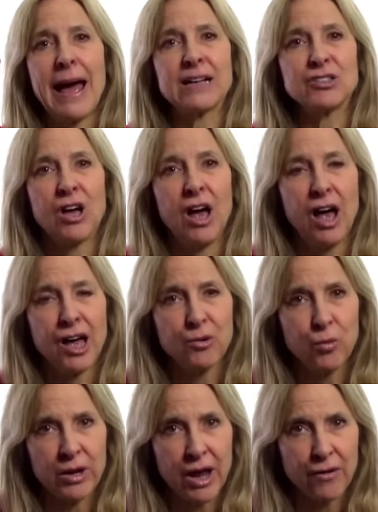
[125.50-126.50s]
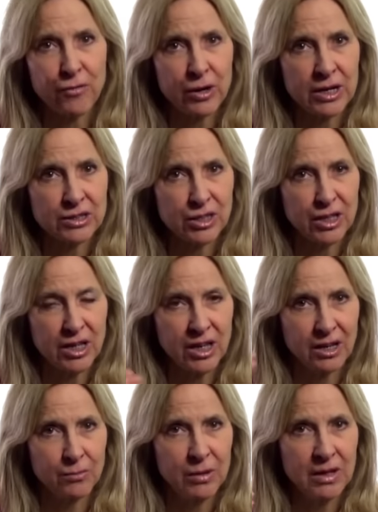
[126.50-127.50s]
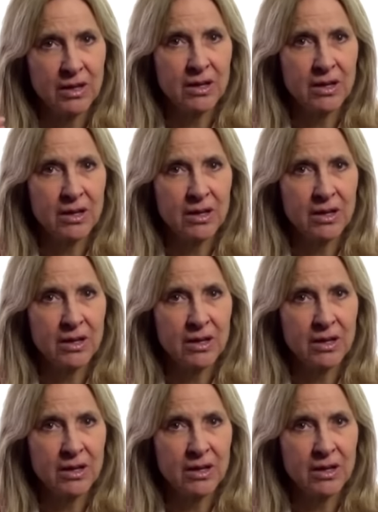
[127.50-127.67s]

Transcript: pass on whatever it is in him,